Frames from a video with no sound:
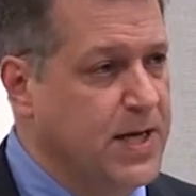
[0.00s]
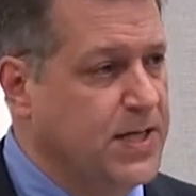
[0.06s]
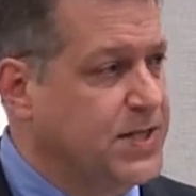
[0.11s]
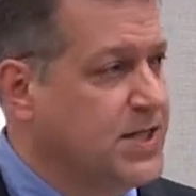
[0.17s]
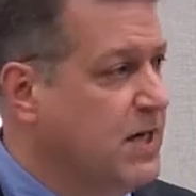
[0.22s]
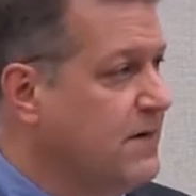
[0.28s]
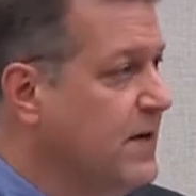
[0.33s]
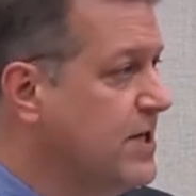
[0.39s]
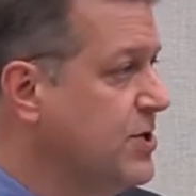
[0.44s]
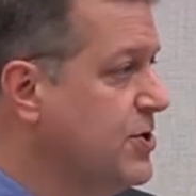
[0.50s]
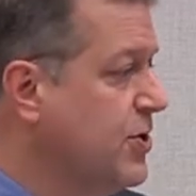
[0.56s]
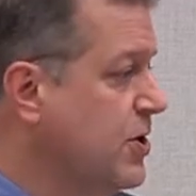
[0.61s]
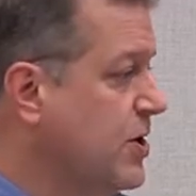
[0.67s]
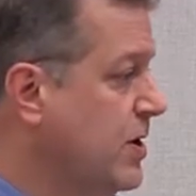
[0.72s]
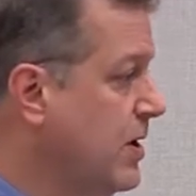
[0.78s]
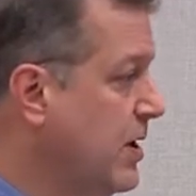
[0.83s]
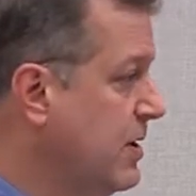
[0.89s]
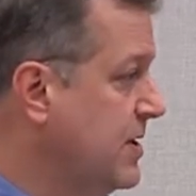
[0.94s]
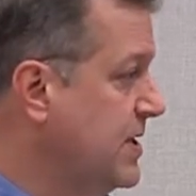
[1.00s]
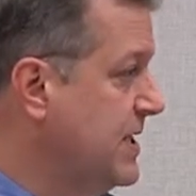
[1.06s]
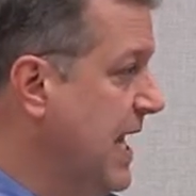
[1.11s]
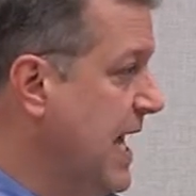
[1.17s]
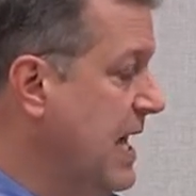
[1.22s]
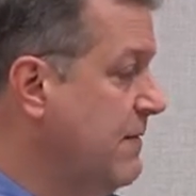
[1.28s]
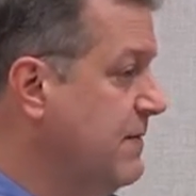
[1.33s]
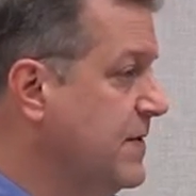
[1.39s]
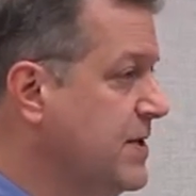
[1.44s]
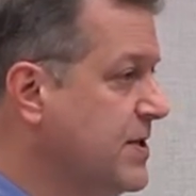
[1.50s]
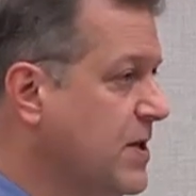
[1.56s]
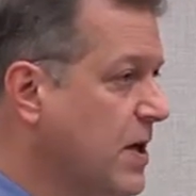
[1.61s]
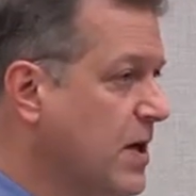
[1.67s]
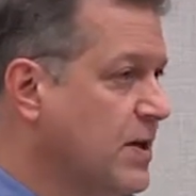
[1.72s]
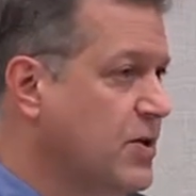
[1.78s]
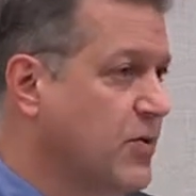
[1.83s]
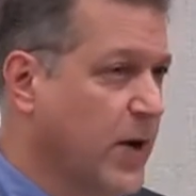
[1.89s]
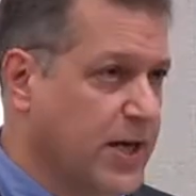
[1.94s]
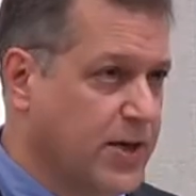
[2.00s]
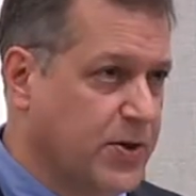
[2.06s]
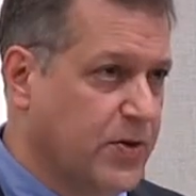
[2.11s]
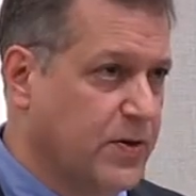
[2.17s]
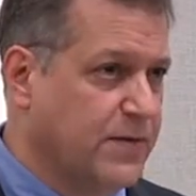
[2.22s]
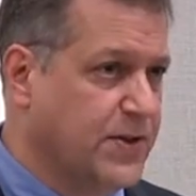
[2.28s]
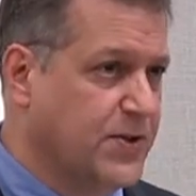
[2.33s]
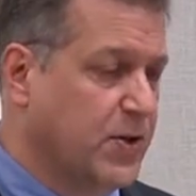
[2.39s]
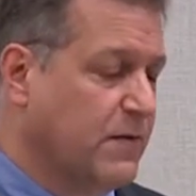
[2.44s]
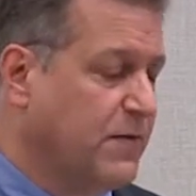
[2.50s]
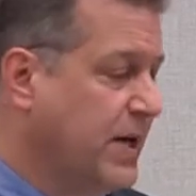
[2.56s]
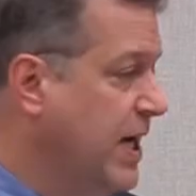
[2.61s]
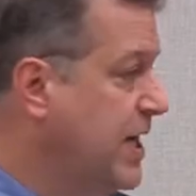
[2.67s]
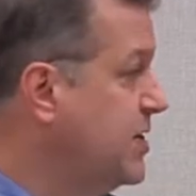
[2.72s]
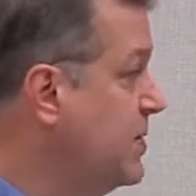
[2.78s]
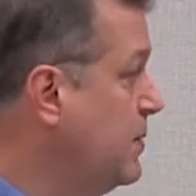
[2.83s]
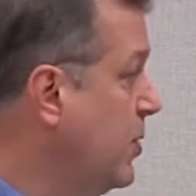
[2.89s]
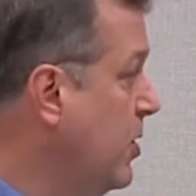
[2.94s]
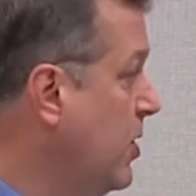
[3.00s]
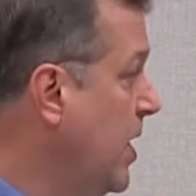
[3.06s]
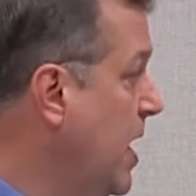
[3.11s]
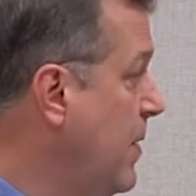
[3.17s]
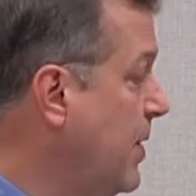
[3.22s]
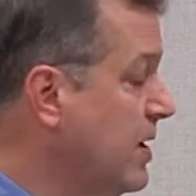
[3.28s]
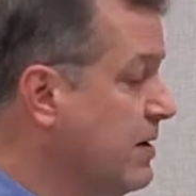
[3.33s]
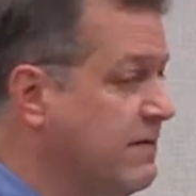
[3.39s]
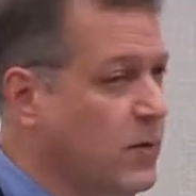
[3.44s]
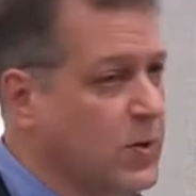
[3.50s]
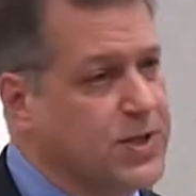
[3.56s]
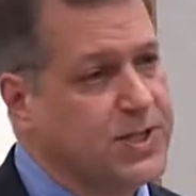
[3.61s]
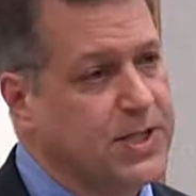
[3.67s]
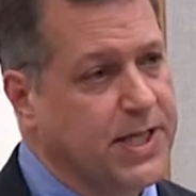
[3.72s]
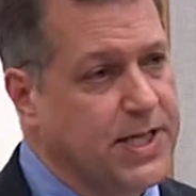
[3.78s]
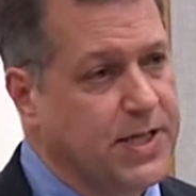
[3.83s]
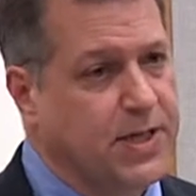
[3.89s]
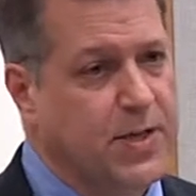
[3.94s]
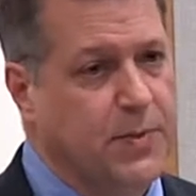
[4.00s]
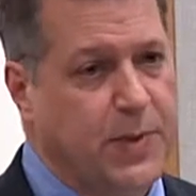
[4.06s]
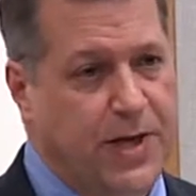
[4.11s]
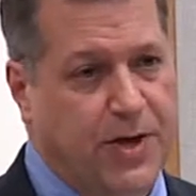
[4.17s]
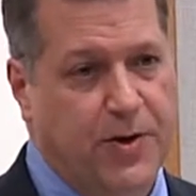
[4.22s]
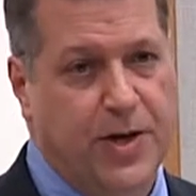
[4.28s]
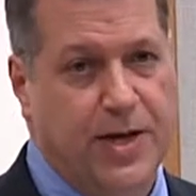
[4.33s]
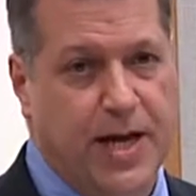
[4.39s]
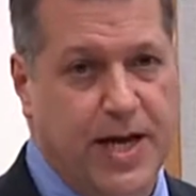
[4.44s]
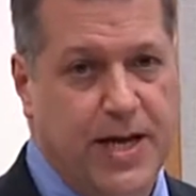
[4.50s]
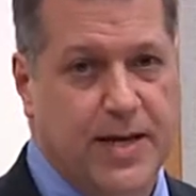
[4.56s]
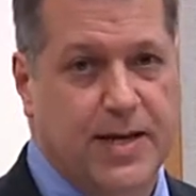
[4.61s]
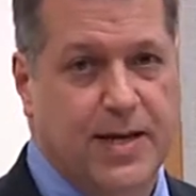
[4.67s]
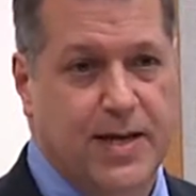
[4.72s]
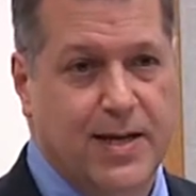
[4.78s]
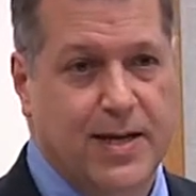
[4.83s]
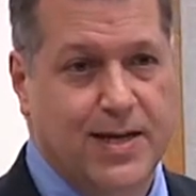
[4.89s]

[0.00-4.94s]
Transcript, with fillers: Stefan Zirka on our staff is our director of the certification program, and unfortunately he couldn't be here today.